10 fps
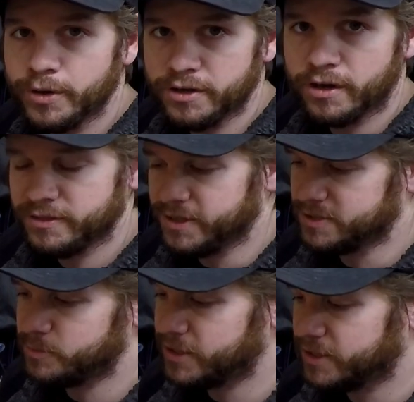it on this,
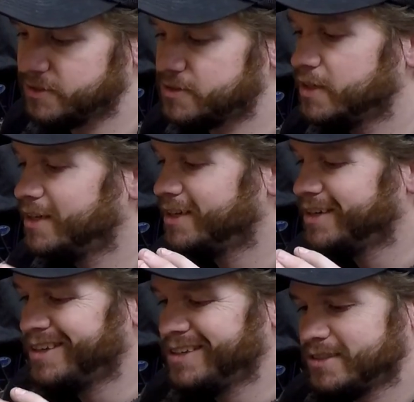because
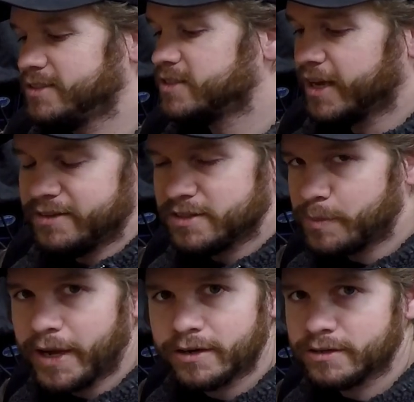since I had this
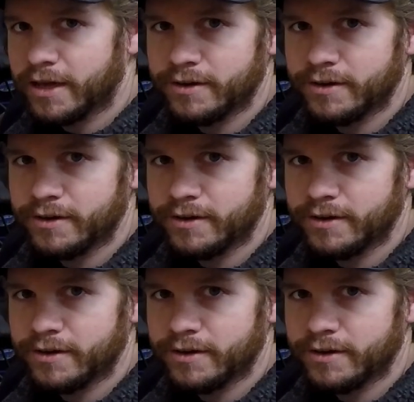panel out,